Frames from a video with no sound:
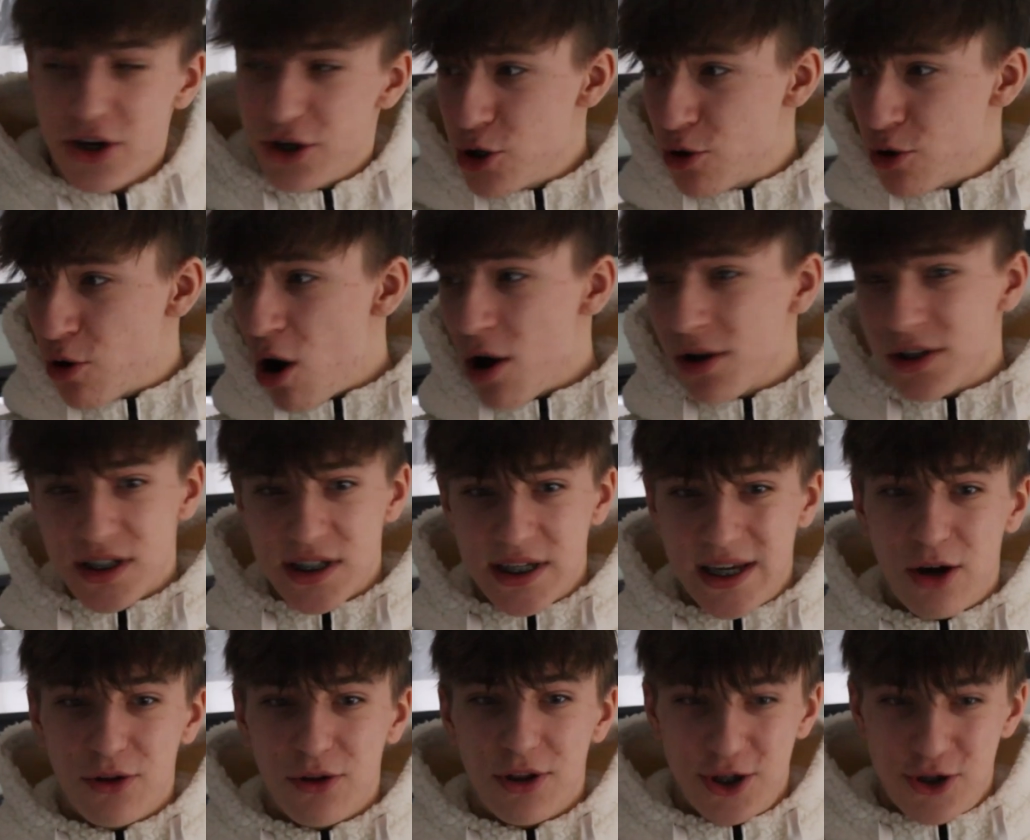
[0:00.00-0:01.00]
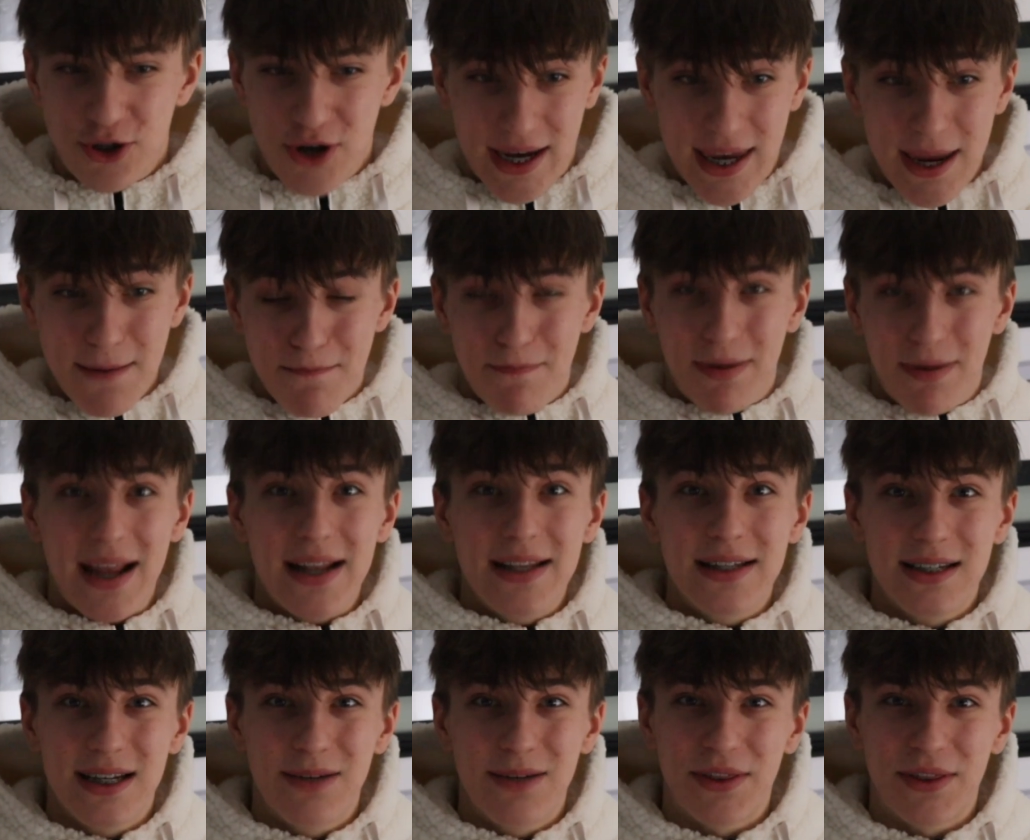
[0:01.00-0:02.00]
You can't see it on the track. It
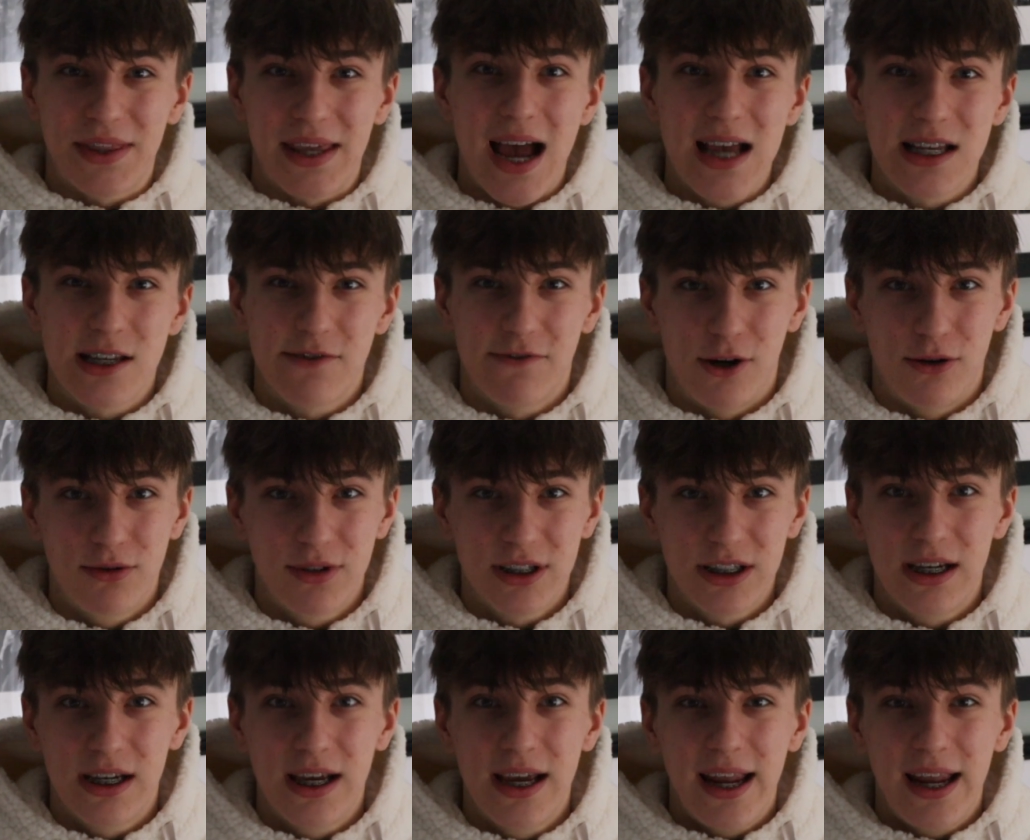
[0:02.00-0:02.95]
blends in with the asphalt.